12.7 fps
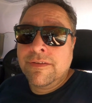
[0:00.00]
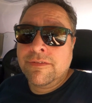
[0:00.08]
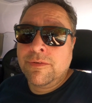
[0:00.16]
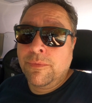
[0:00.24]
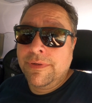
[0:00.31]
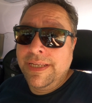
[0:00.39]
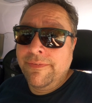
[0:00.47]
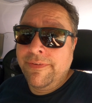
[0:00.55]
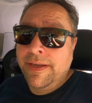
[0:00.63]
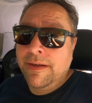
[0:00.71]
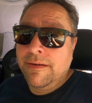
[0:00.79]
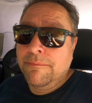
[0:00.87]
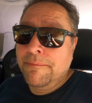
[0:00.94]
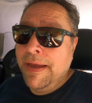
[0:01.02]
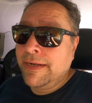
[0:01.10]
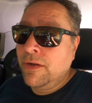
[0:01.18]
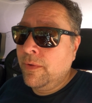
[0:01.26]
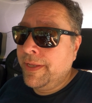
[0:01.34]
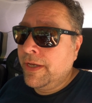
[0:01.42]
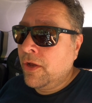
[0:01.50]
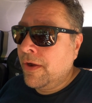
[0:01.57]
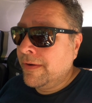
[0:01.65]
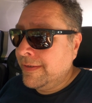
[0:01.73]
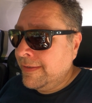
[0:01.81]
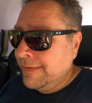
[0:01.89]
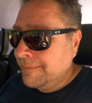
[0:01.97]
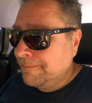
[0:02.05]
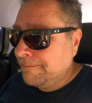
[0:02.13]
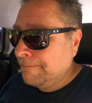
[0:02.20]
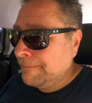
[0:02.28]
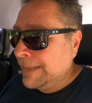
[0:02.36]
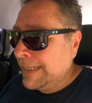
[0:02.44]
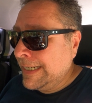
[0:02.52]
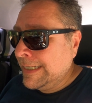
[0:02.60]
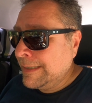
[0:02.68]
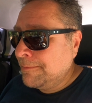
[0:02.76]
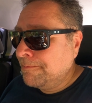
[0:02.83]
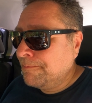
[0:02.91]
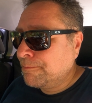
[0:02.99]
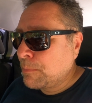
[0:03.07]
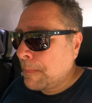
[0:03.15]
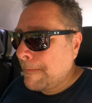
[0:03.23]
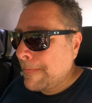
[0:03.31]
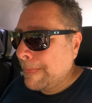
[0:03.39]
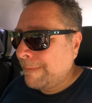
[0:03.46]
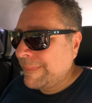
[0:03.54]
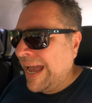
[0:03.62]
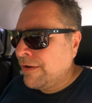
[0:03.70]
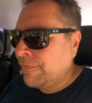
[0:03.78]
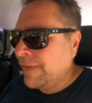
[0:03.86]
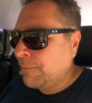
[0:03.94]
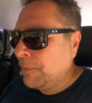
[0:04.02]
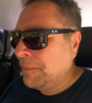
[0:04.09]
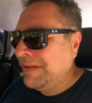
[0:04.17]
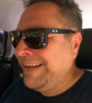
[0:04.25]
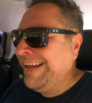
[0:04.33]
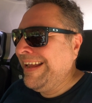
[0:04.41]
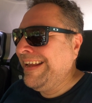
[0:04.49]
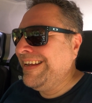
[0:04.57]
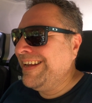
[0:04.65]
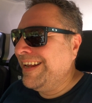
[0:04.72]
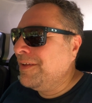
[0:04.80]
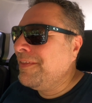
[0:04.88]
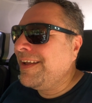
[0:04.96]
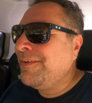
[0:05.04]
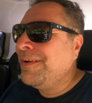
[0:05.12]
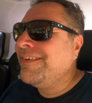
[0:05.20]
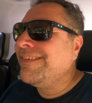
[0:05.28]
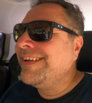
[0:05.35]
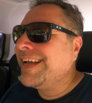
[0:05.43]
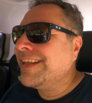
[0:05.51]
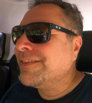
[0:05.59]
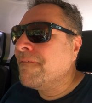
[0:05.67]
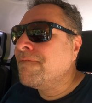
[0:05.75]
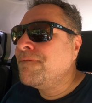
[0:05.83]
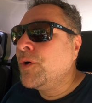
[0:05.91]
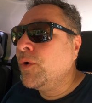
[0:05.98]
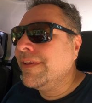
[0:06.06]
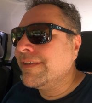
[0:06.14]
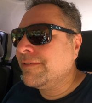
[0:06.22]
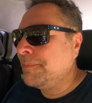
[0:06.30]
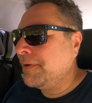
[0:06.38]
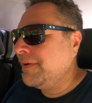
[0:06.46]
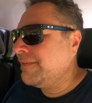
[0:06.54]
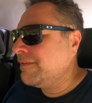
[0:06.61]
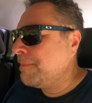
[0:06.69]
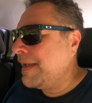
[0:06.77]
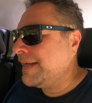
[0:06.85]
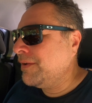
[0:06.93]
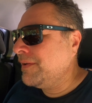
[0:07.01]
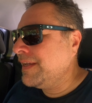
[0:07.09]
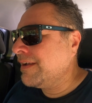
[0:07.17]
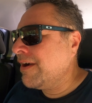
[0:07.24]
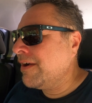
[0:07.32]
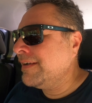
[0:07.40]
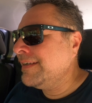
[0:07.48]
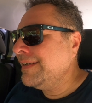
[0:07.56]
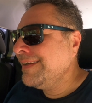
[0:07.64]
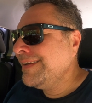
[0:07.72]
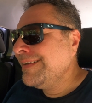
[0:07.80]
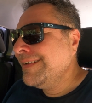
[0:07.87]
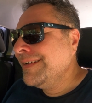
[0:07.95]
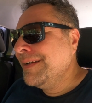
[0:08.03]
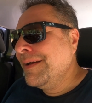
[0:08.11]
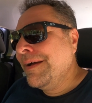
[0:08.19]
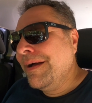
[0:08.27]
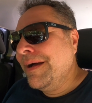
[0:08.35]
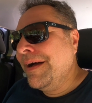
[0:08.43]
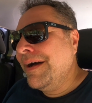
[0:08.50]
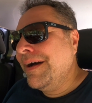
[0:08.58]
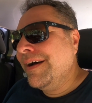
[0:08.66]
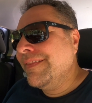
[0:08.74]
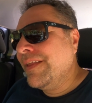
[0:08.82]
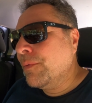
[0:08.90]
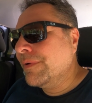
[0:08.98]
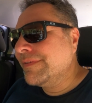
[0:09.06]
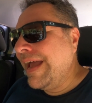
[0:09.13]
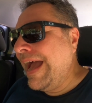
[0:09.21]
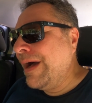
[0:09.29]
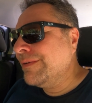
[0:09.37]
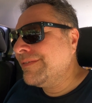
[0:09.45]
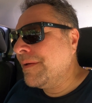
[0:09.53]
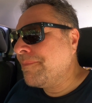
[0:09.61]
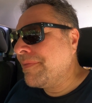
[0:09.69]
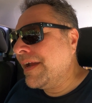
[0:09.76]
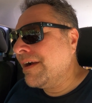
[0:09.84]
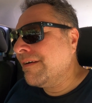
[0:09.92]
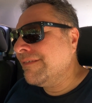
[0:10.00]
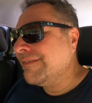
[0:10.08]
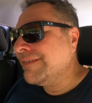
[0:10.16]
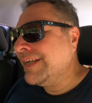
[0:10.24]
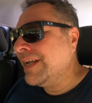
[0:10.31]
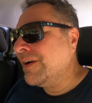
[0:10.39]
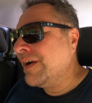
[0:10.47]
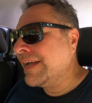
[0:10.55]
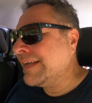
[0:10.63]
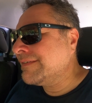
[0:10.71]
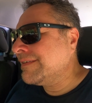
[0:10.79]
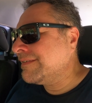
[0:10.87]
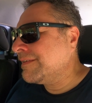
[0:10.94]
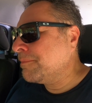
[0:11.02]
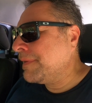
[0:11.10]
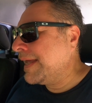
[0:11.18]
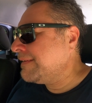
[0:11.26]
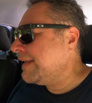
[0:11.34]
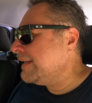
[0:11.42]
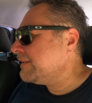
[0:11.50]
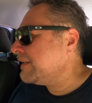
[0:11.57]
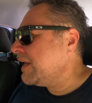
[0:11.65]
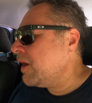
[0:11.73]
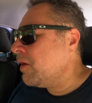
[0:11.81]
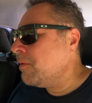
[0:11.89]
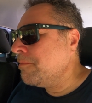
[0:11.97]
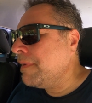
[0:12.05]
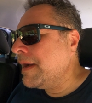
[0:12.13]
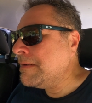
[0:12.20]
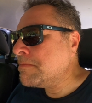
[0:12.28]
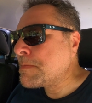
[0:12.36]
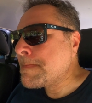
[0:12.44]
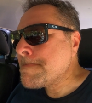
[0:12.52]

So we're leaving Magnolia Garden. I don't think we really, I think we really got the full experience of Magnolia Garden. There was a house up there, you know, I guess it's the Plantation home, but